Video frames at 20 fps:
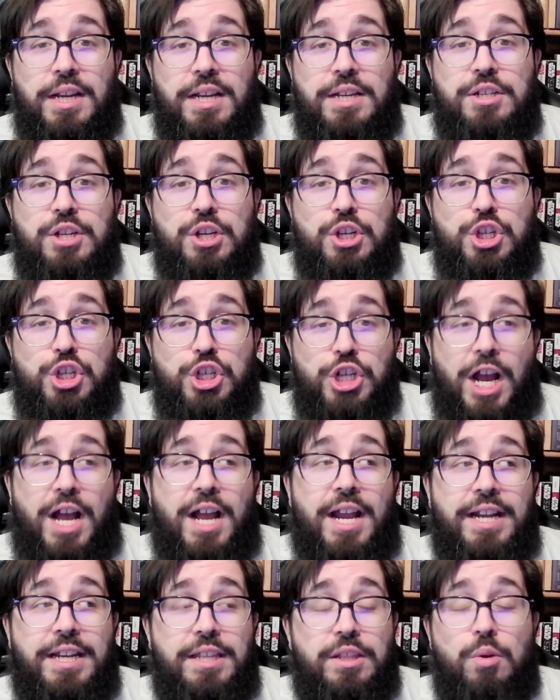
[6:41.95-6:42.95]
to
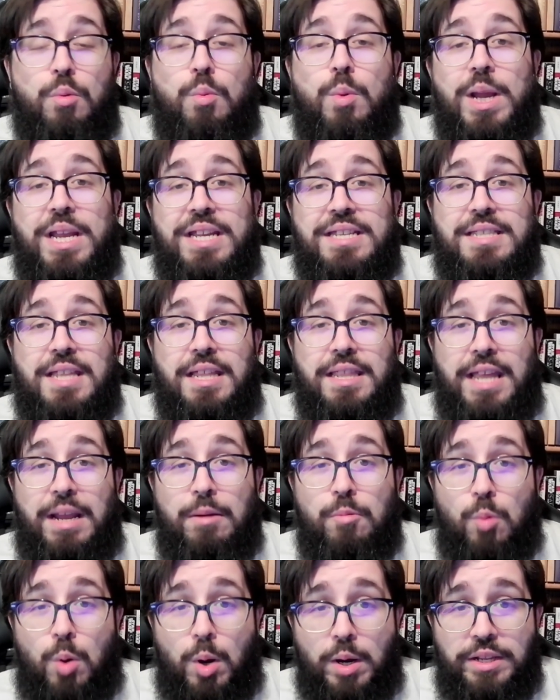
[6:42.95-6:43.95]
shine in the ways that they
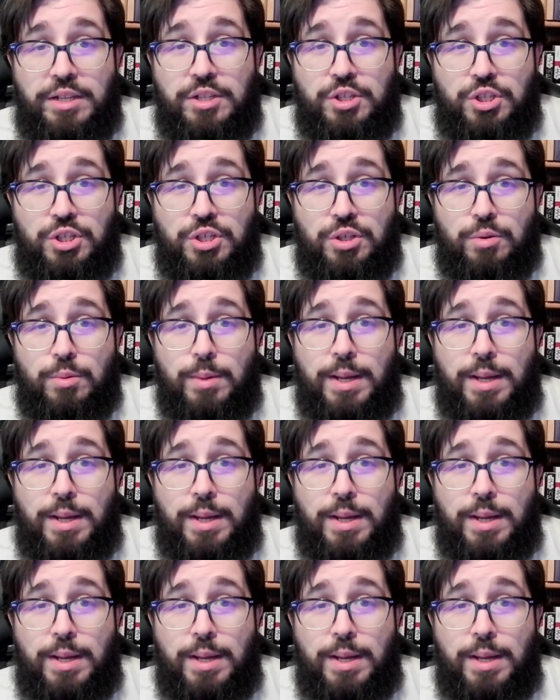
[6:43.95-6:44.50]
wanted to.